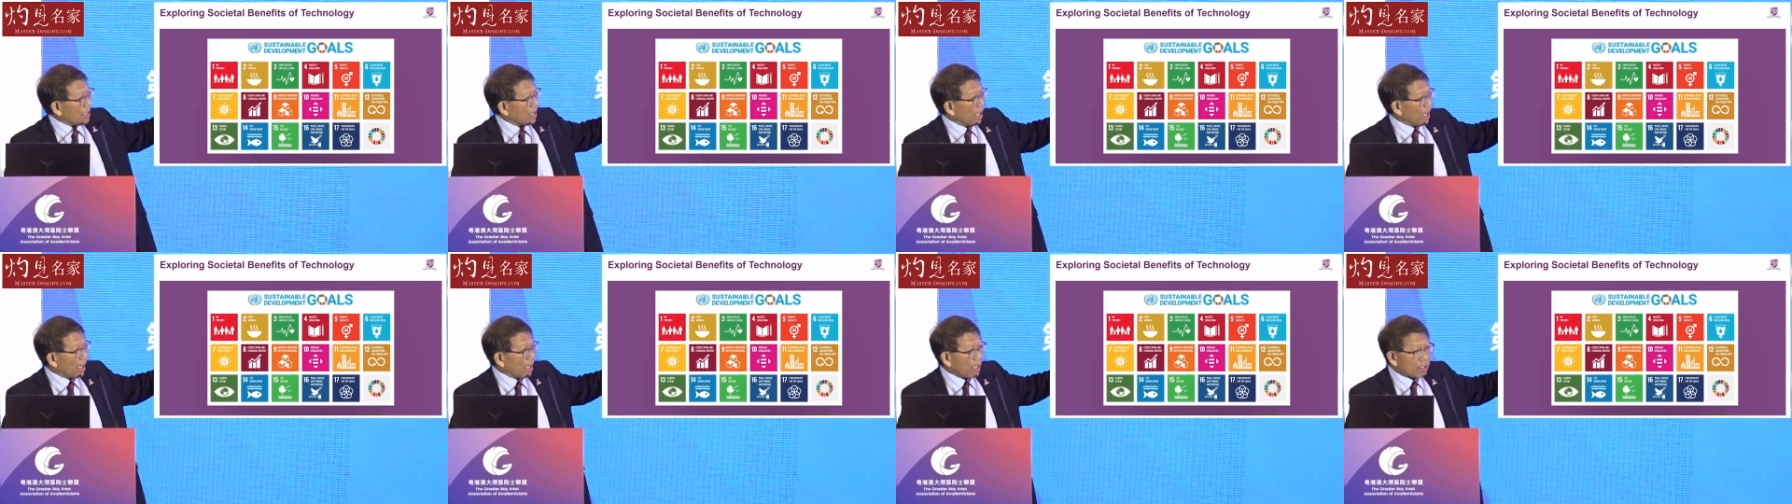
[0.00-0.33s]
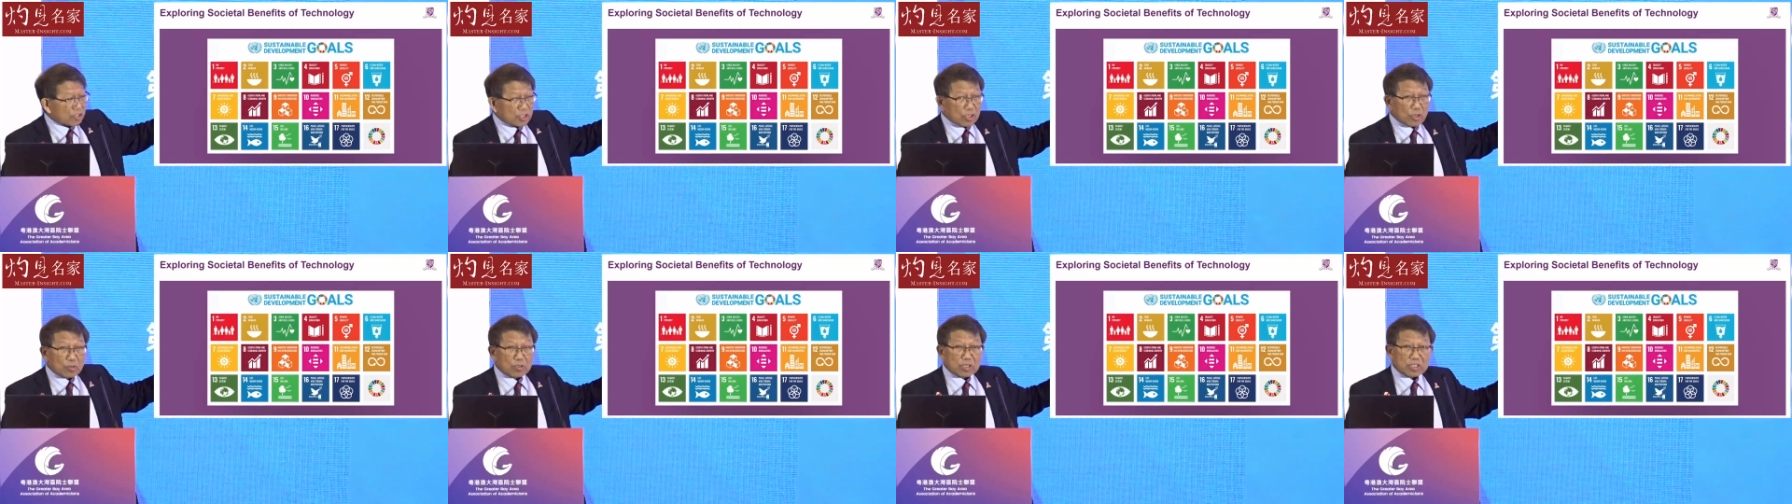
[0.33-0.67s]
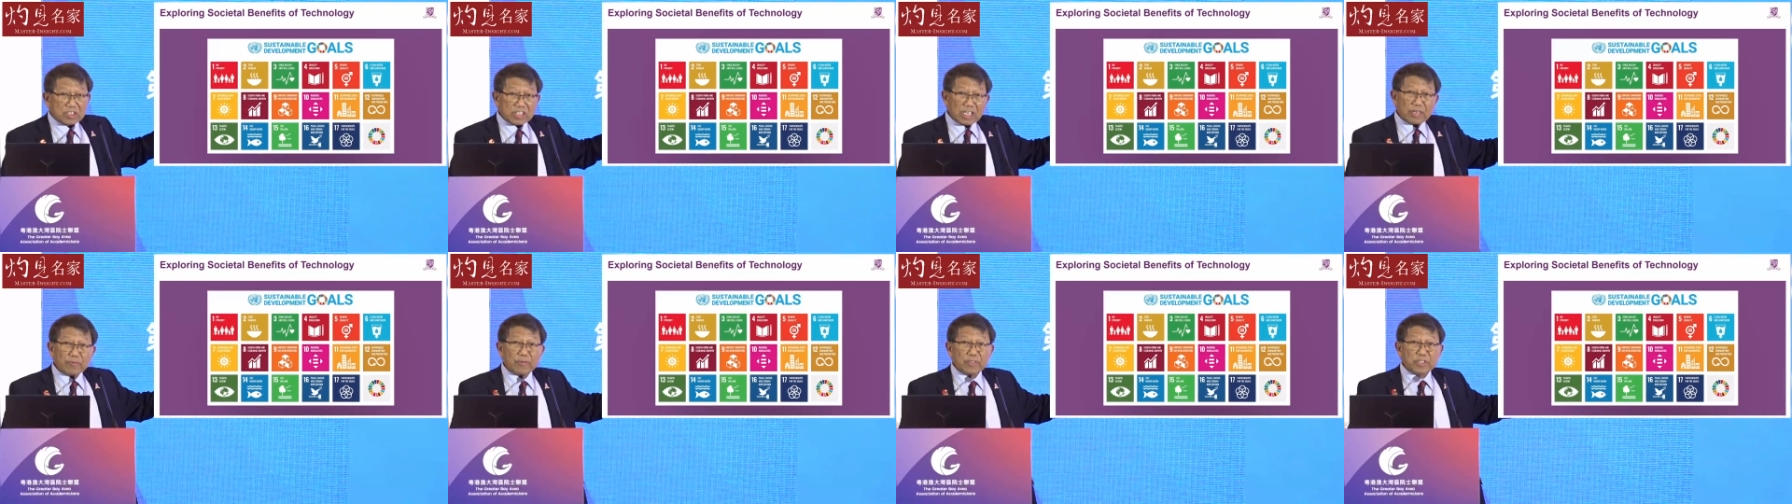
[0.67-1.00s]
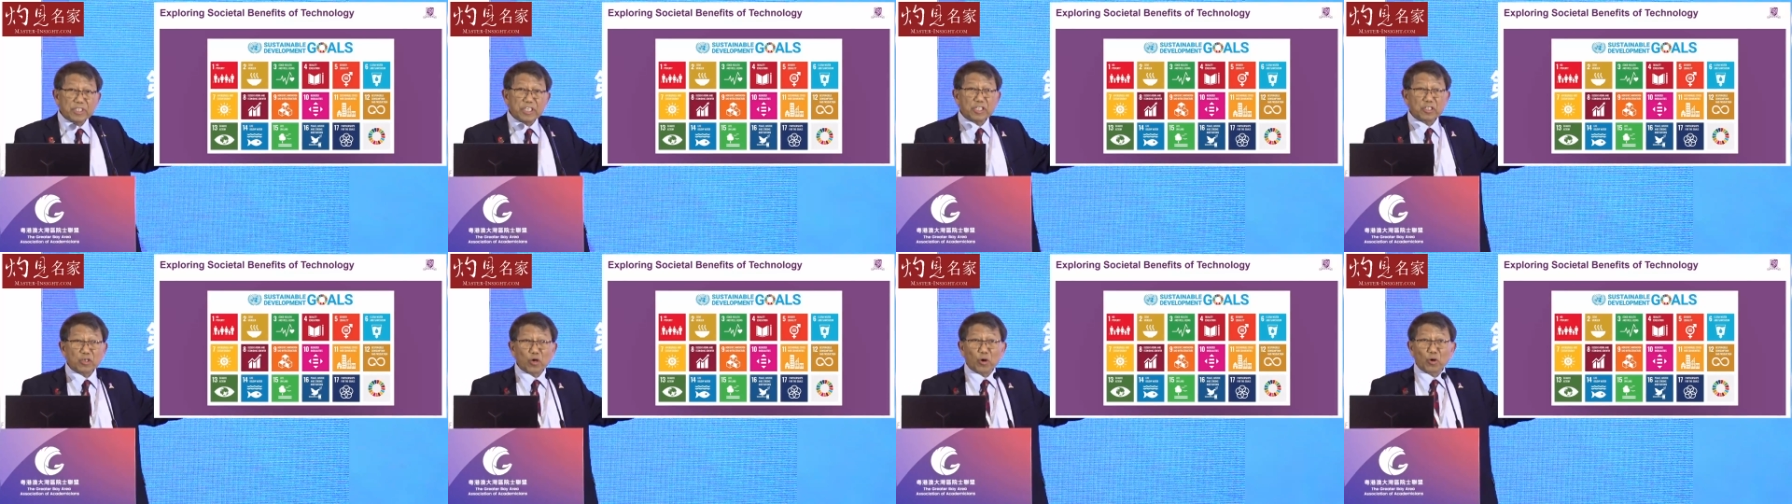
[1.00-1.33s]
Uh, so the
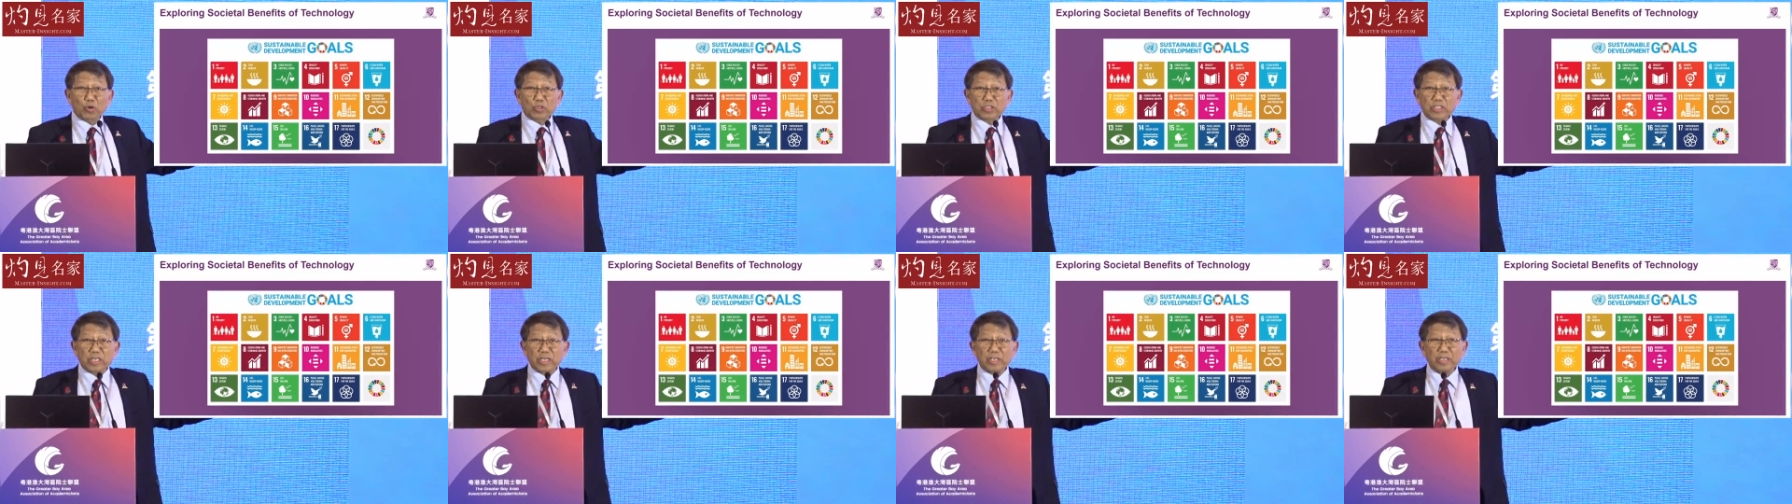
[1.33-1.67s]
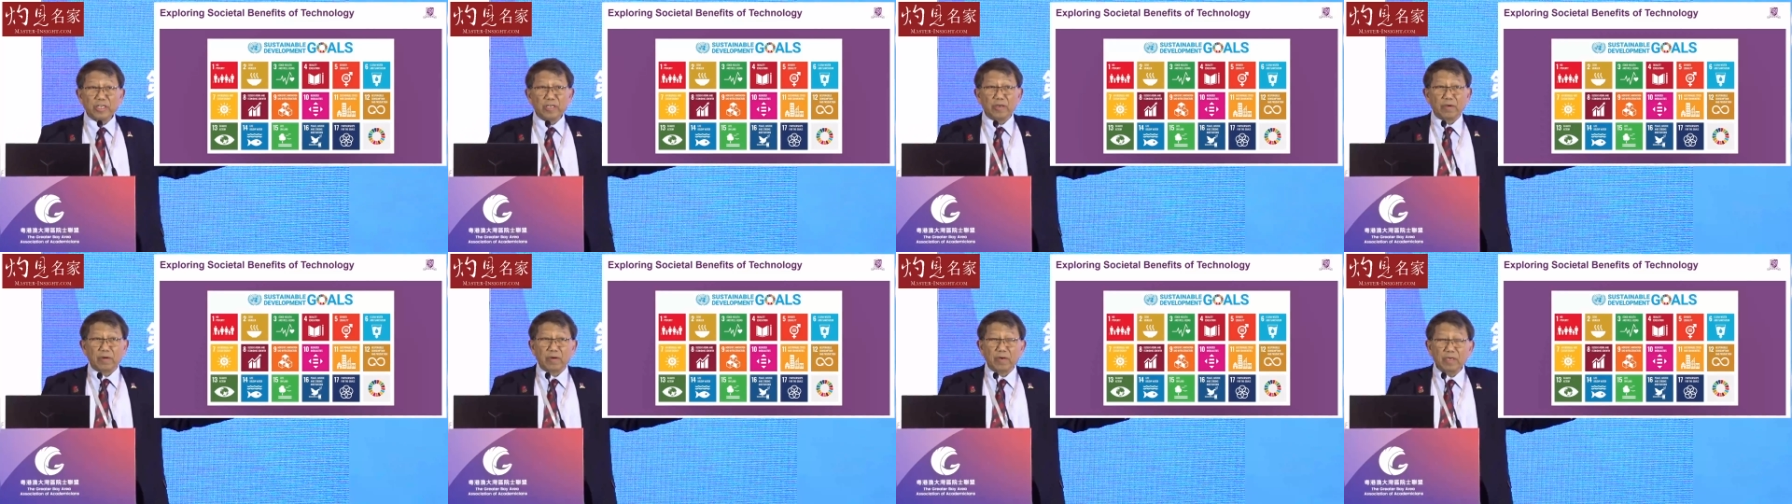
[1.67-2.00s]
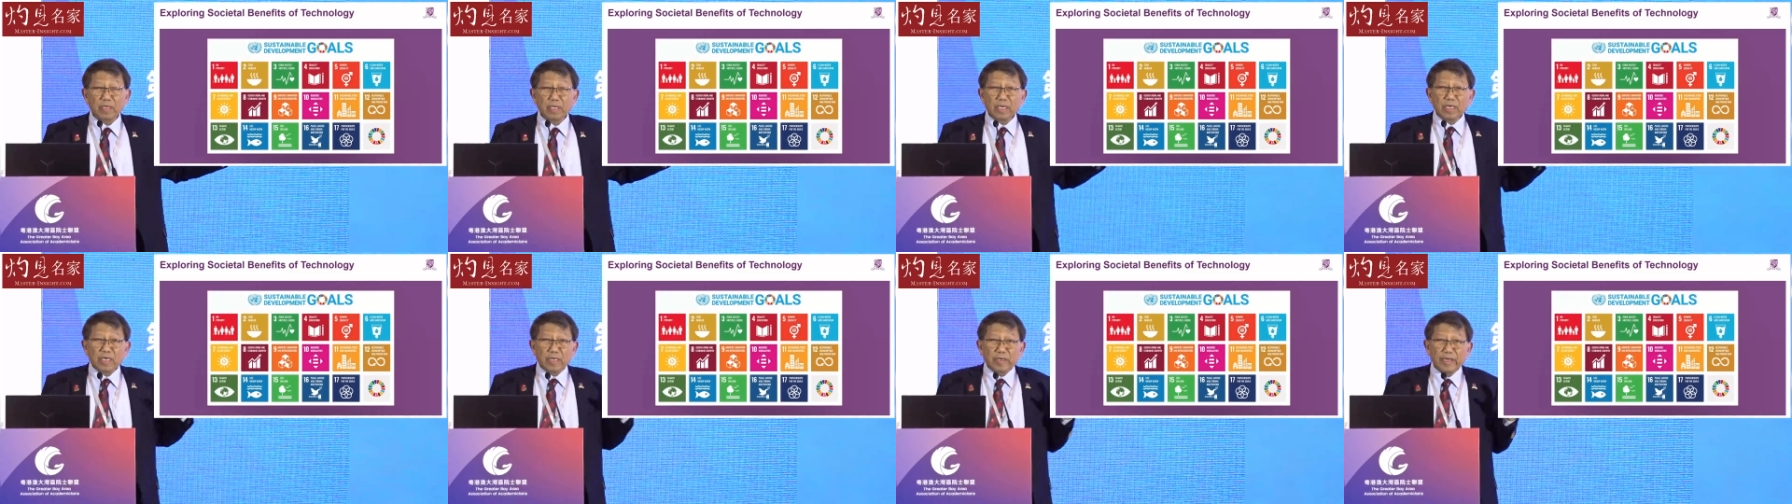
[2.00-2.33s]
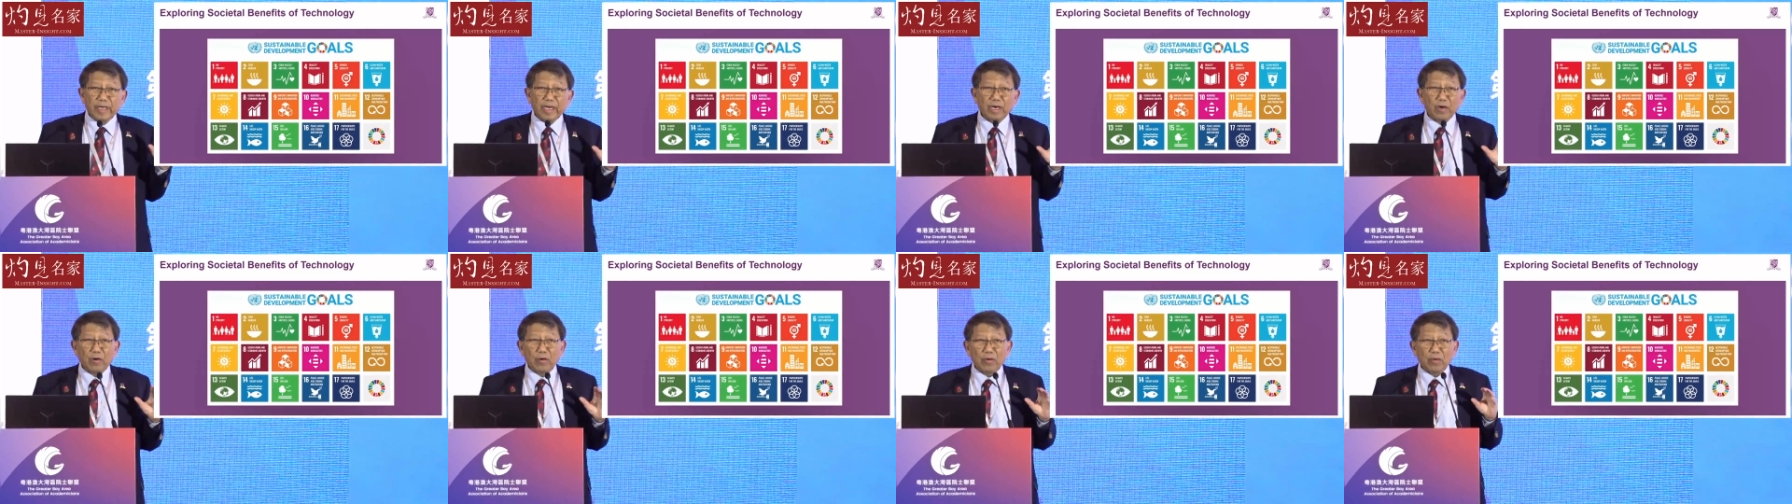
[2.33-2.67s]
17 goals are here.
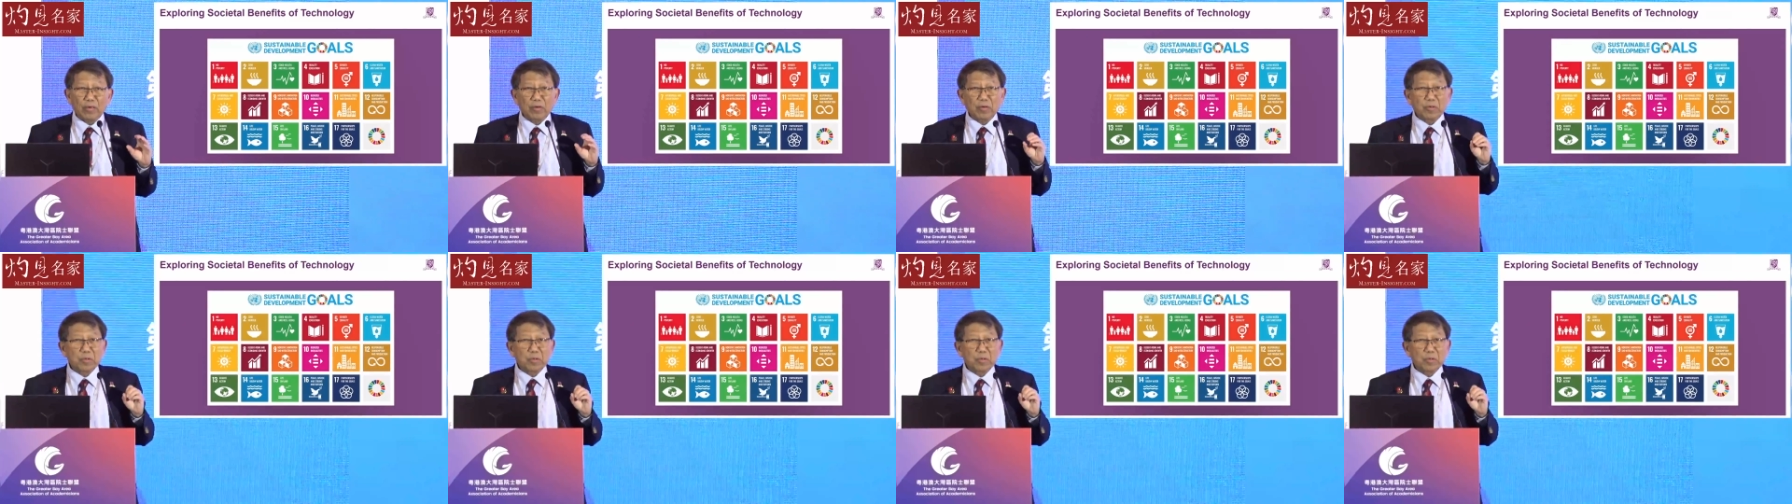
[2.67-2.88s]
Now,